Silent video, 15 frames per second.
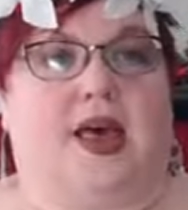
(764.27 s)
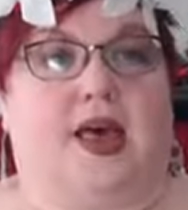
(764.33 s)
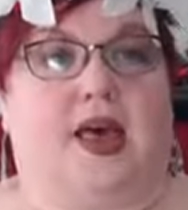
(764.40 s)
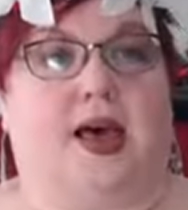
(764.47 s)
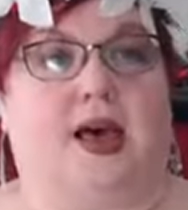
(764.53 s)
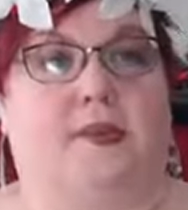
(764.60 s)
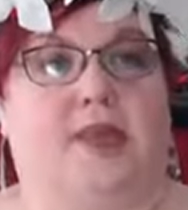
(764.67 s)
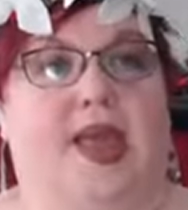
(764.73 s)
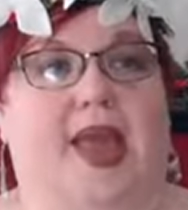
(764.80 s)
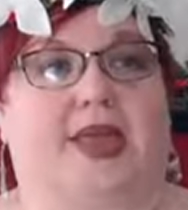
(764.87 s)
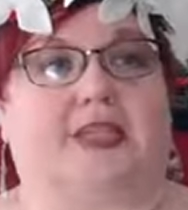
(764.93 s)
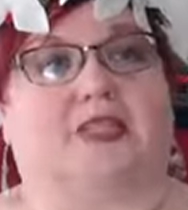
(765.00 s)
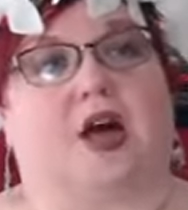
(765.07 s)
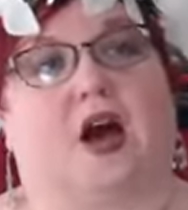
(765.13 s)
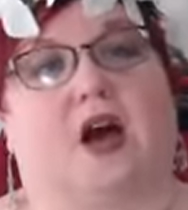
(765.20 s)
Um, it
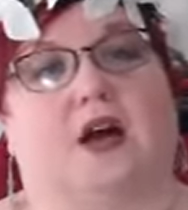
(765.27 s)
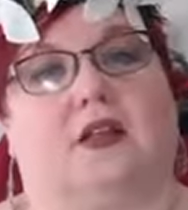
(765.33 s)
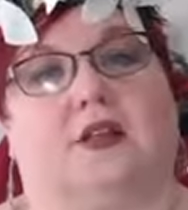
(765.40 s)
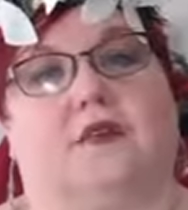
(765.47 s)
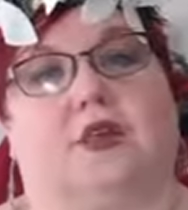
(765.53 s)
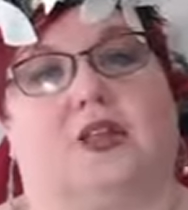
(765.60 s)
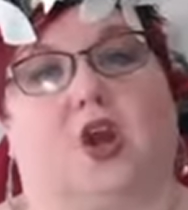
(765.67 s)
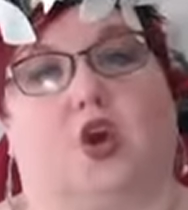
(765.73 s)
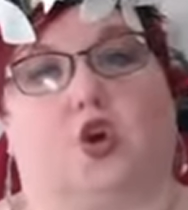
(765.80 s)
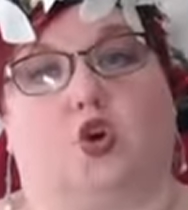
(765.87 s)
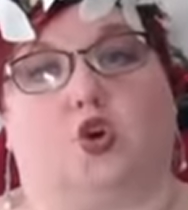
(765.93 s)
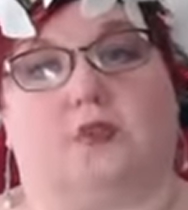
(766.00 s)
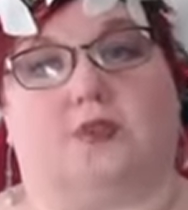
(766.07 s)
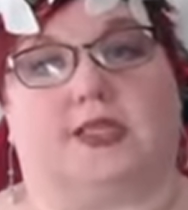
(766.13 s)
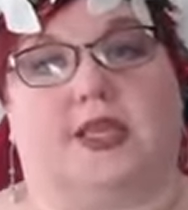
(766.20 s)
has all of the
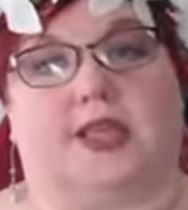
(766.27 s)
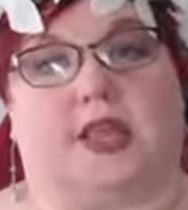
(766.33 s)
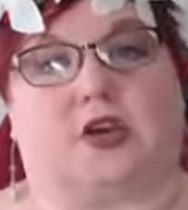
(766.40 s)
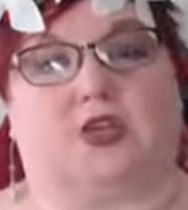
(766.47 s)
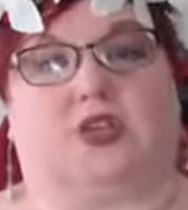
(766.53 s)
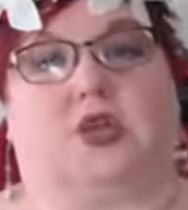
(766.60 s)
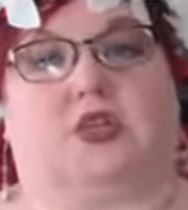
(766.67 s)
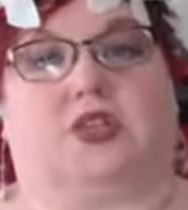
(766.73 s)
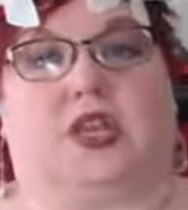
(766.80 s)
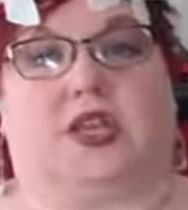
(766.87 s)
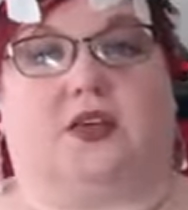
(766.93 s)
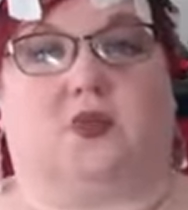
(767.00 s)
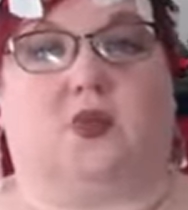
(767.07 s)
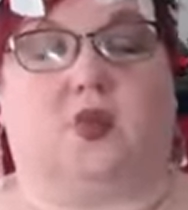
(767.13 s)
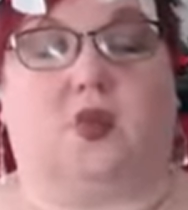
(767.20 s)
herbs that are
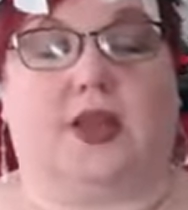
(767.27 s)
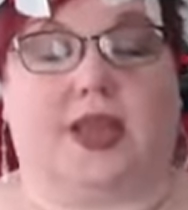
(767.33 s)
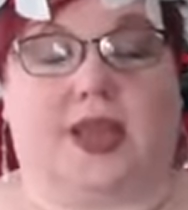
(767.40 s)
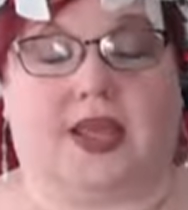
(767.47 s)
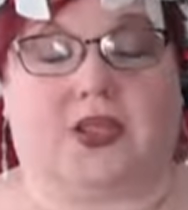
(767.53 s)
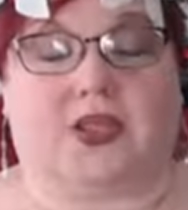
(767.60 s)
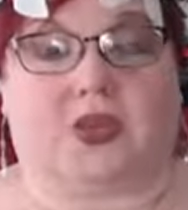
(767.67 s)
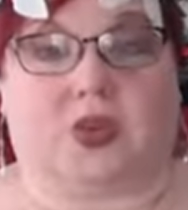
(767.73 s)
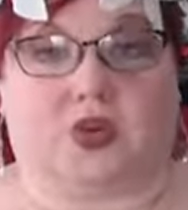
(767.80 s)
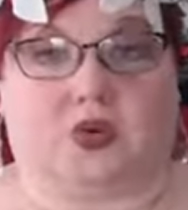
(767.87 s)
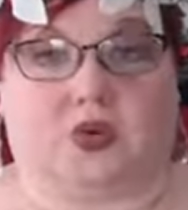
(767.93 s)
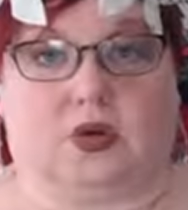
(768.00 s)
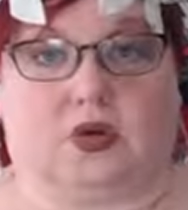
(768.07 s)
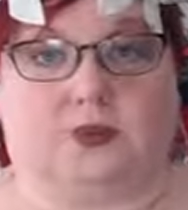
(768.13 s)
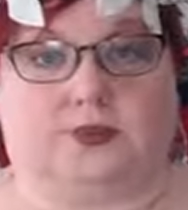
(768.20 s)
associated with
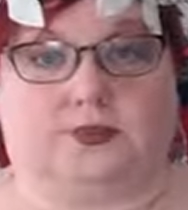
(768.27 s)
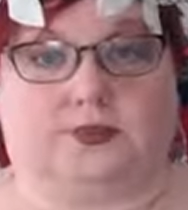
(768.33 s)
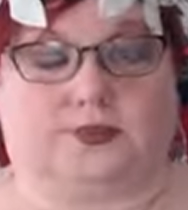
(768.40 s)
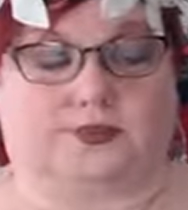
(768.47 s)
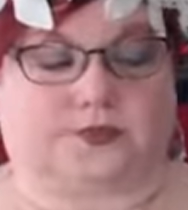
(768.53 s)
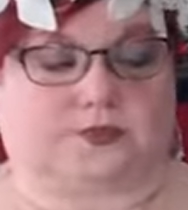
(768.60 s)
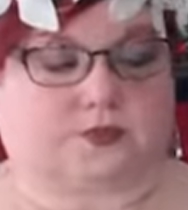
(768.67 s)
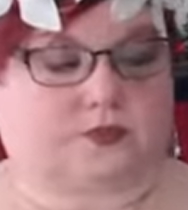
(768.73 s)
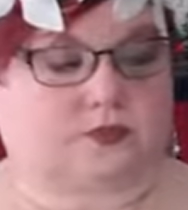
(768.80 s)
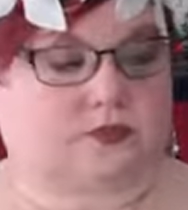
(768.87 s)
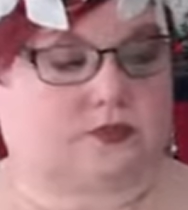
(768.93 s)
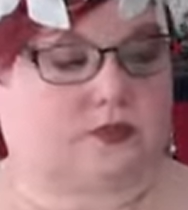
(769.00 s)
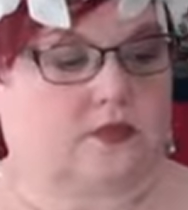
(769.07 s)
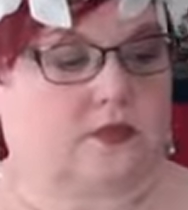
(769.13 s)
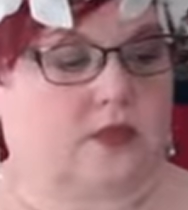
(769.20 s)
Yule.
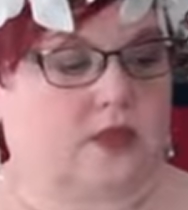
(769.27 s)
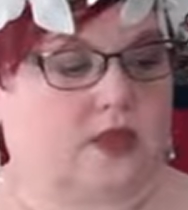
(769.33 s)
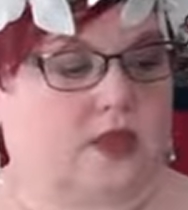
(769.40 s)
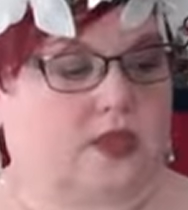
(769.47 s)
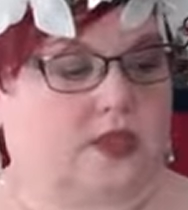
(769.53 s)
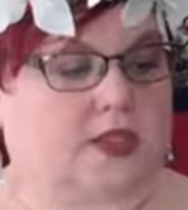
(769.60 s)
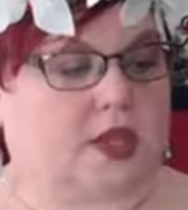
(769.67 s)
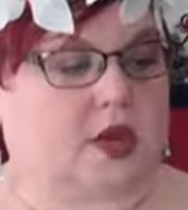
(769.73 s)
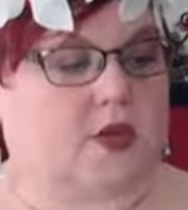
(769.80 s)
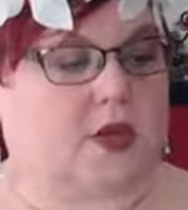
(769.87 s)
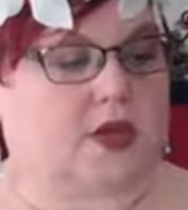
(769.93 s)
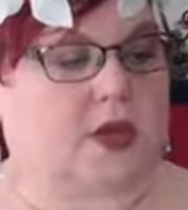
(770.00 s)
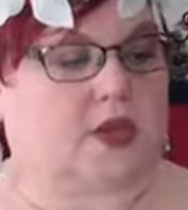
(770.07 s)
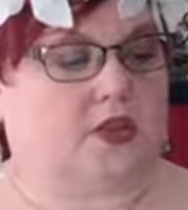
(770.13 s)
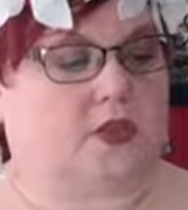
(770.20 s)
So
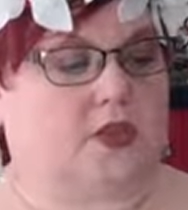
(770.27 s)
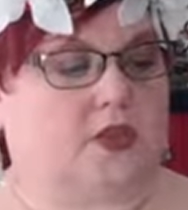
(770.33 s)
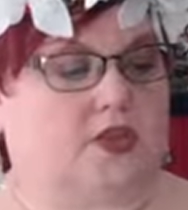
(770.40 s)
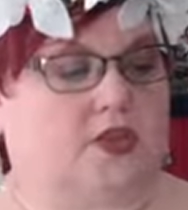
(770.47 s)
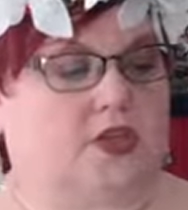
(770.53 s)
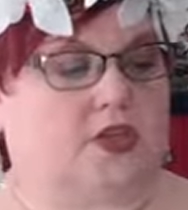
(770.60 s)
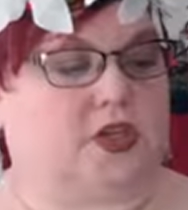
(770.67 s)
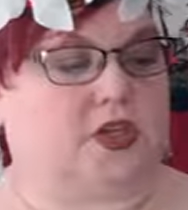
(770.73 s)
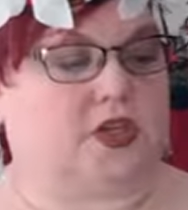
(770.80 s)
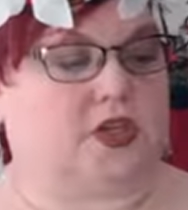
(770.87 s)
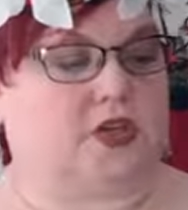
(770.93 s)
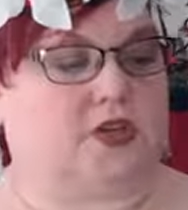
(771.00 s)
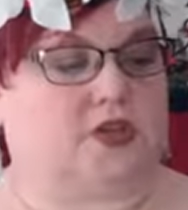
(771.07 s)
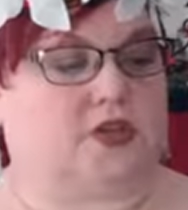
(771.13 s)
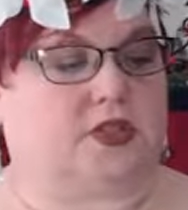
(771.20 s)
another one that you can
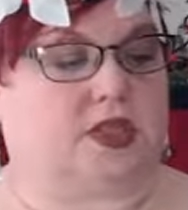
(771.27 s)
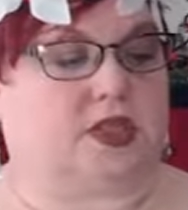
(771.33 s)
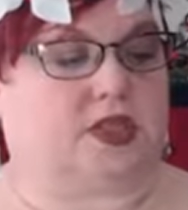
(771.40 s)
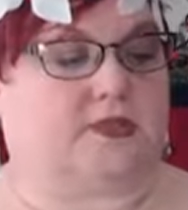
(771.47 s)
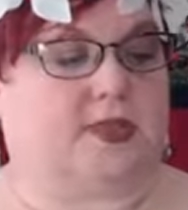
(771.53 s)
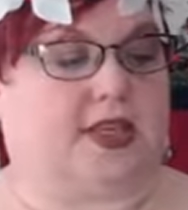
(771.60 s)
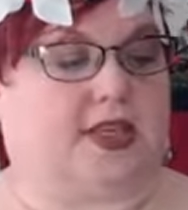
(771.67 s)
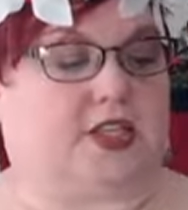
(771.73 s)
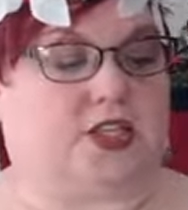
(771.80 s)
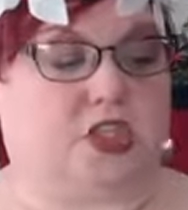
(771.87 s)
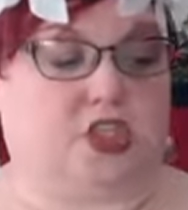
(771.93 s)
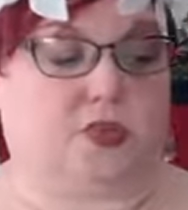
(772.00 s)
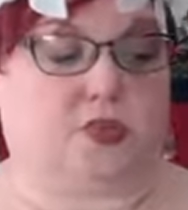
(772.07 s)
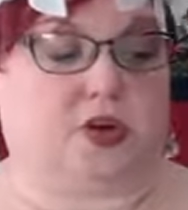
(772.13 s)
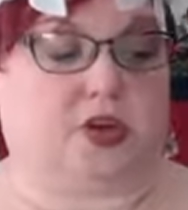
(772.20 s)
use is make
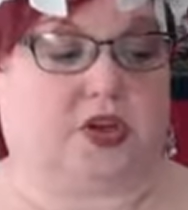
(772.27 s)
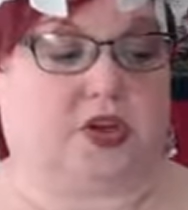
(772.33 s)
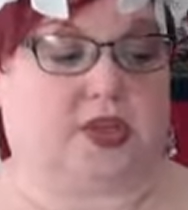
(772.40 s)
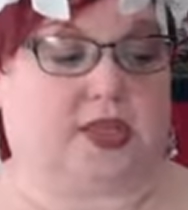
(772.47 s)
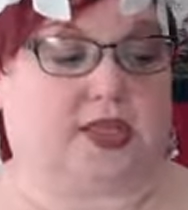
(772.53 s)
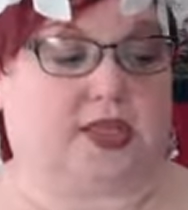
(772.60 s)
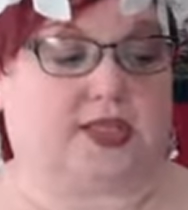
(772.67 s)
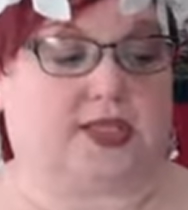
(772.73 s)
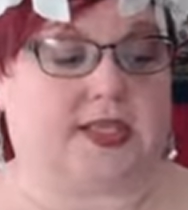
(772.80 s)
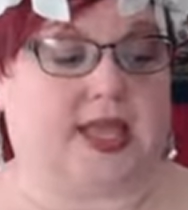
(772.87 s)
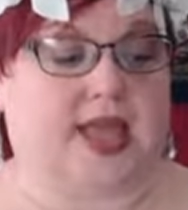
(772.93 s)
gingerbread cookies.